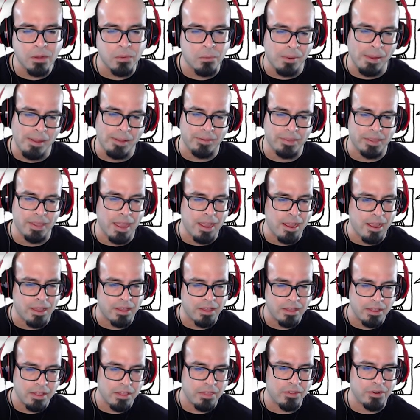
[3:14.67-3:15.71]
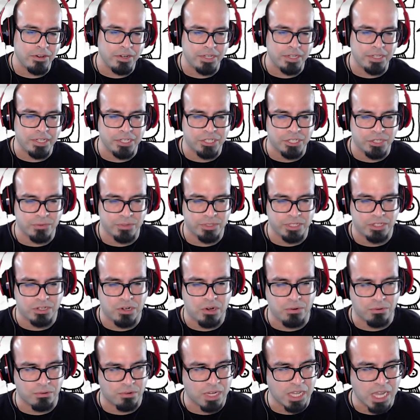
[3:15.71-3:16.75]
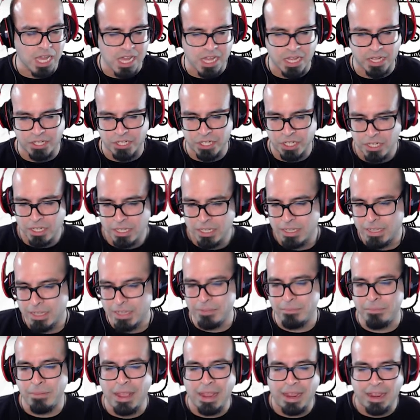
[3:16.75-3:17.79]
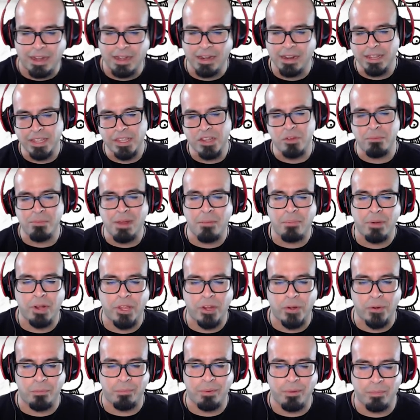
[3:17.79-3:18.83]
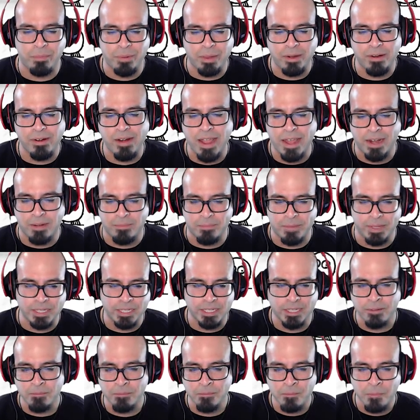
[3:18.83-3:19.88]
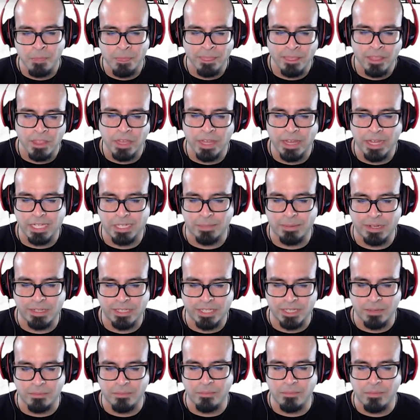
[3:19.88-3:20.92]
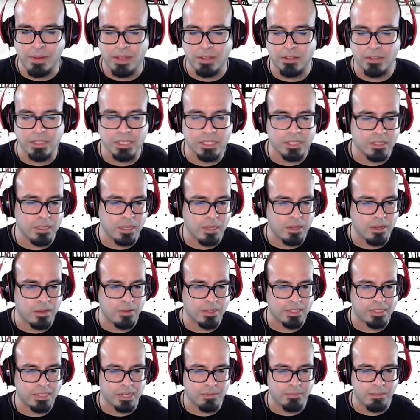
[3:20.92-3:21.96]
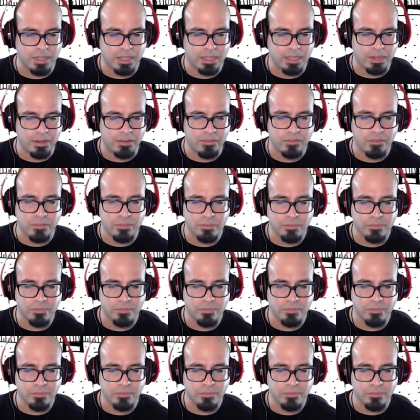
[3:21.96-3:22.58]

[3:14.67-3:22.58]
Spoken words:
Well, yeah, 3rd edition was a total kludge. Man, you and my brother would be bitter enemies. Ask about something else. Oh, I take my leave.